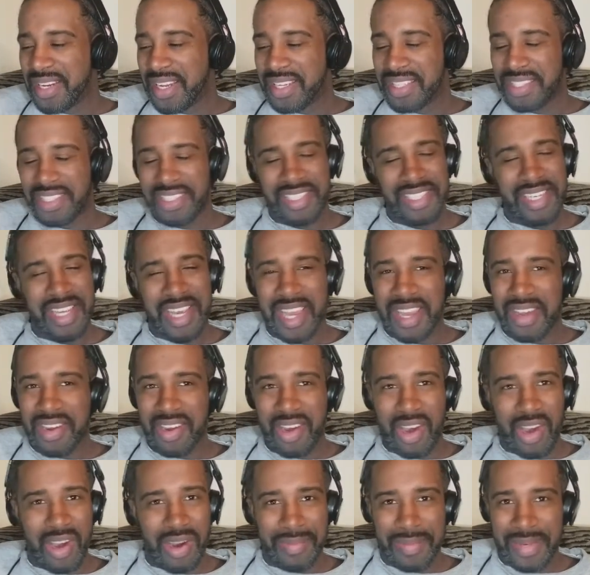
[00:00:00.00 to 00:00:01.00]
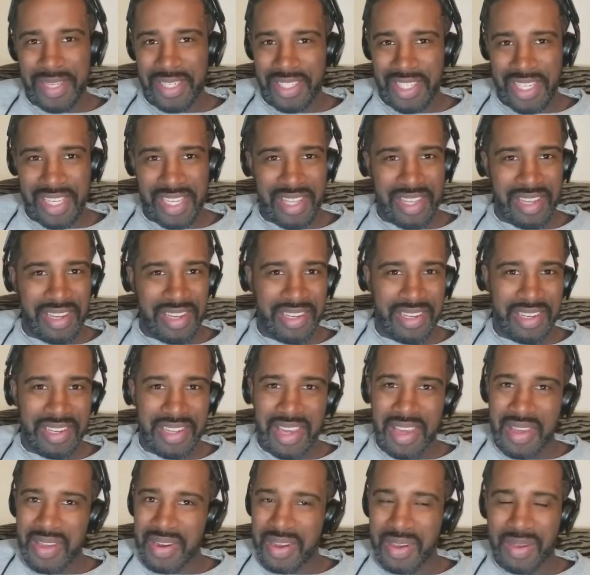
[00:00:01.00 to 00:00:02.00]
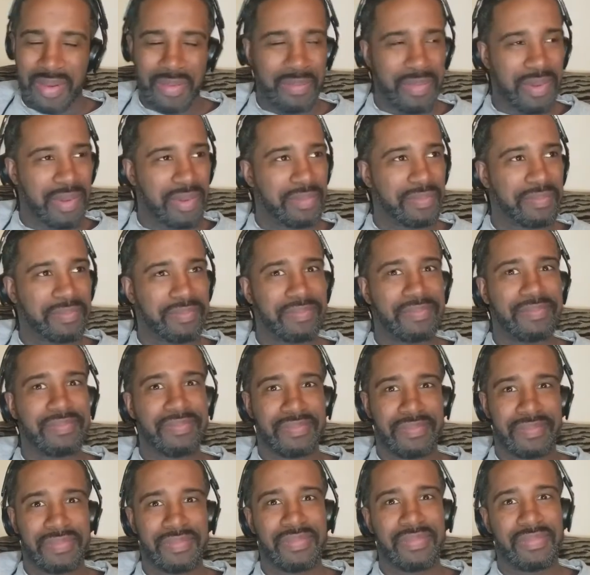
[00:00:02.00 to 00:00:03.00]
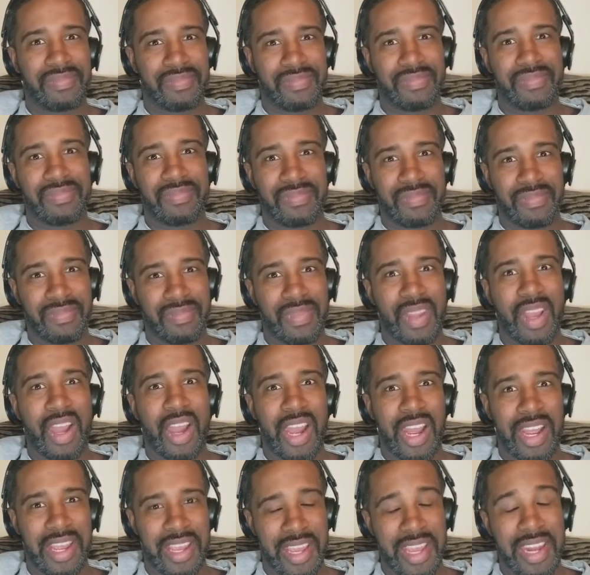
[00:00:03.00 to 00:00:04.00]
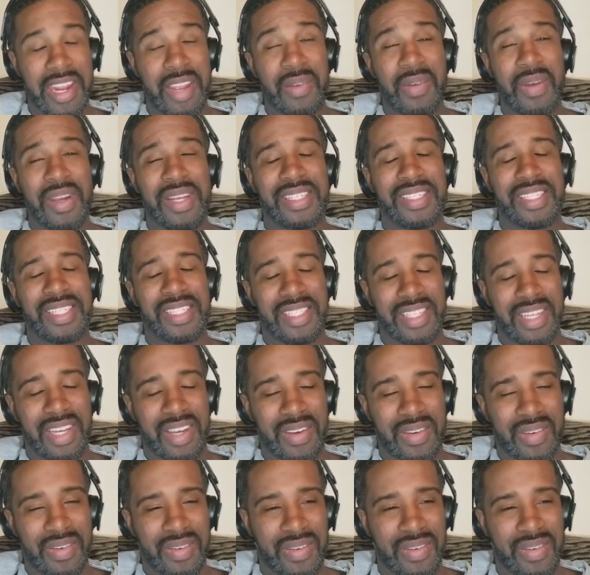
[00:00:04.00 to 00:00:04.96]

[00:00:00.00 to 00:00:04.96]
Like she ain't garbage either, you know, but alright, anyways, let's go.